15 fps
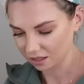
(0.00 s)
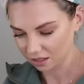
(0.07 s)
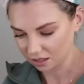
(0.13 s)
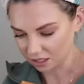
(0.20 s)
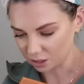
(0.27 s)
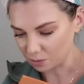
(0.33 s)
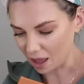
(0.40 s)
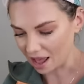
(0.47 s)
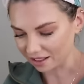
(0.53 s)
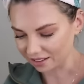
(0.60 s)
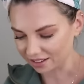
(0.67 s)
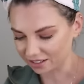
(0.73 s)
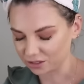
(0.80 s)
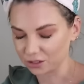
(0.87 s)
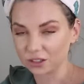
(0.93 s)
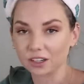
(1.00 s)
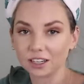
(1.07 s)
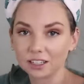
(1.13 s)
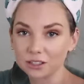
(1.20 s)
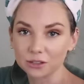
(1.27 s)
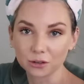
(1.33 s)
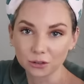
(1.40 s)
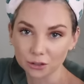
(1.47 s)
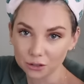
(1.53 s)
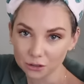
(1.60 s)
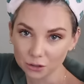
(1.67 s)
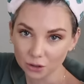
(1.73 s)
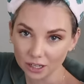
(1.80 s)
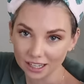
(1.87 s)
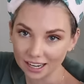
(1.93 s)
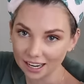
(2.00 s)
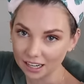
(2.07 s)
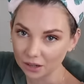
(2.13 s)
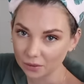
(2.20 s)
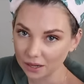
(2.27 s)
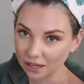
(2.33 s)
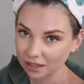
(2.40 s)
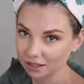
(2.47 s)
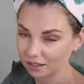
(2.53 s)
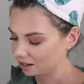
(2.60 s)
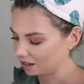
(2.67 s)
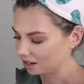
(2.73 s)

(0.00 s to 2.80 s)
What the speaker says: This palette is already so destroyed anyway.